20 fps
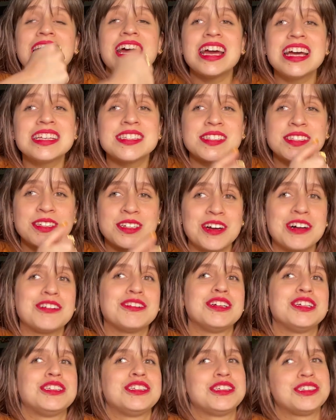is
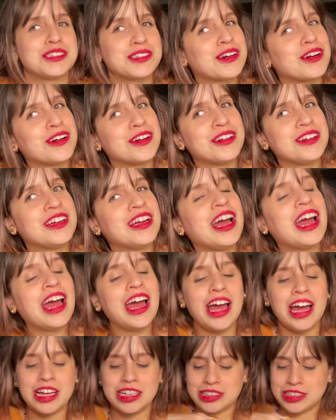going strong.
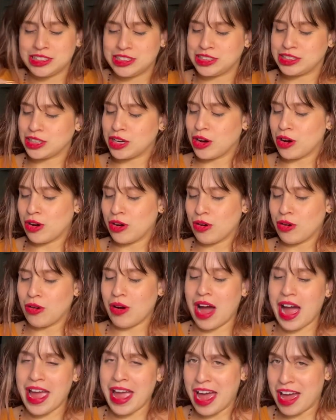So
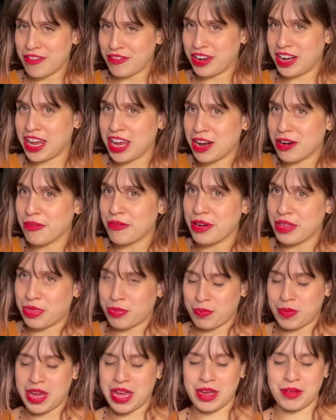I have it here with
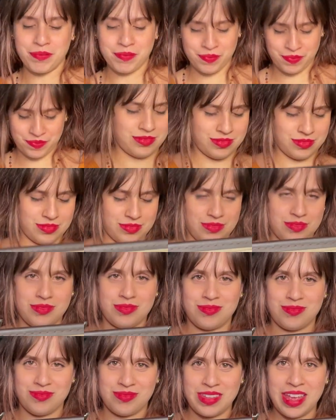me.
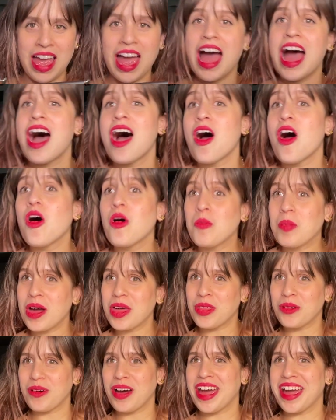Oh, by
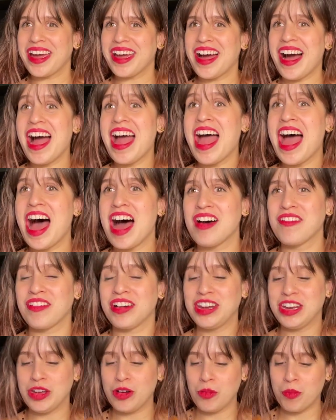the way, I have a
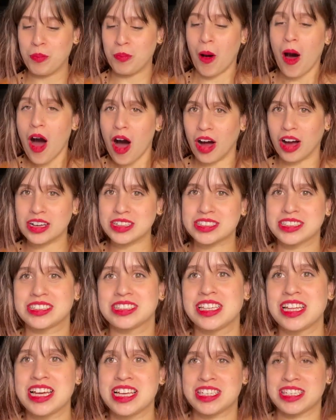new box.
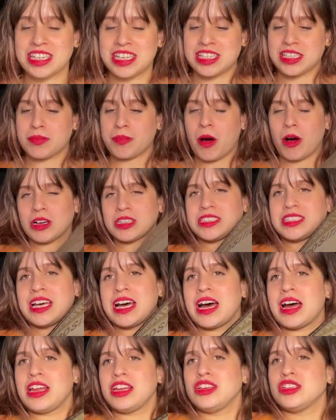This is a box
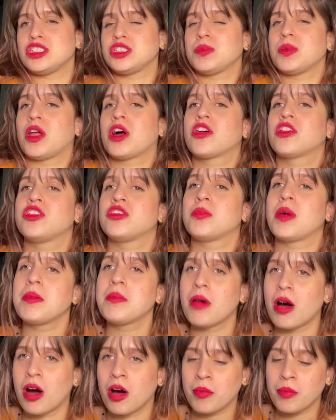that used to belong to my
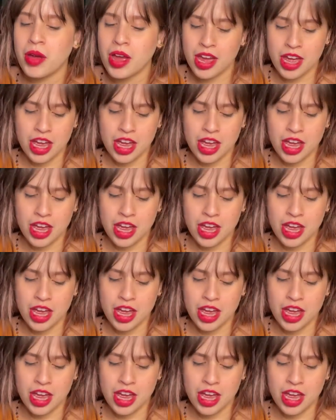mom.